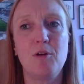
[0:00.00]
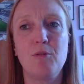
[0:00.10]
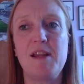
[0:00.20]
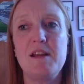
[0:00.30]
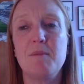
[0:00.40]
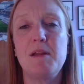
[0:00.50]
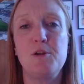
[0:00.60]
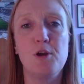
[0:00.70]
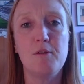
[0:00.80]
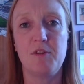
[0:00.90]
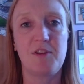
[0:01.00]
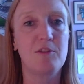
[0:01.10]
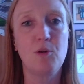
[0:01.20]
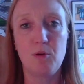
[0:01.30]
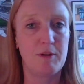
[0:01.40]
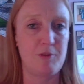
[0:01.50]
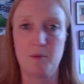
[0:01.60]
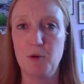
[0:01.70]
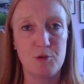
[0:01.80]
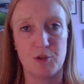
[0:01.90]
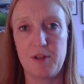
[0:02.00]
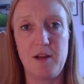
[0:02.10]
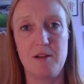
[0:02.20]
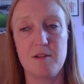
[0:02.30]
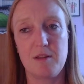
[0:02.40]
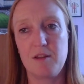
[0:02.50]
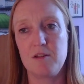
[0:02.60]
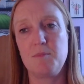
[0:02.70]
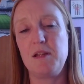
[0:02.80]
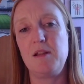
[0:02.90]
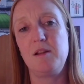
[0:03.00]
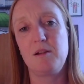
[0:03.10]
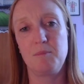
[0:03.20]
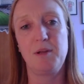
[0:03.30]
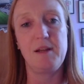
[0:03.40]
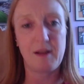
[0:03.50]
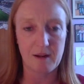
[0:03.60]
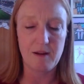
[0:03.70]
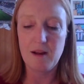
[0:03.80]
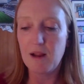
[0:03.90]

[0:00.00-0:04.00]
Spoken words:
All right, you can be nervous. That's a whole different emotion, than to be completely negative.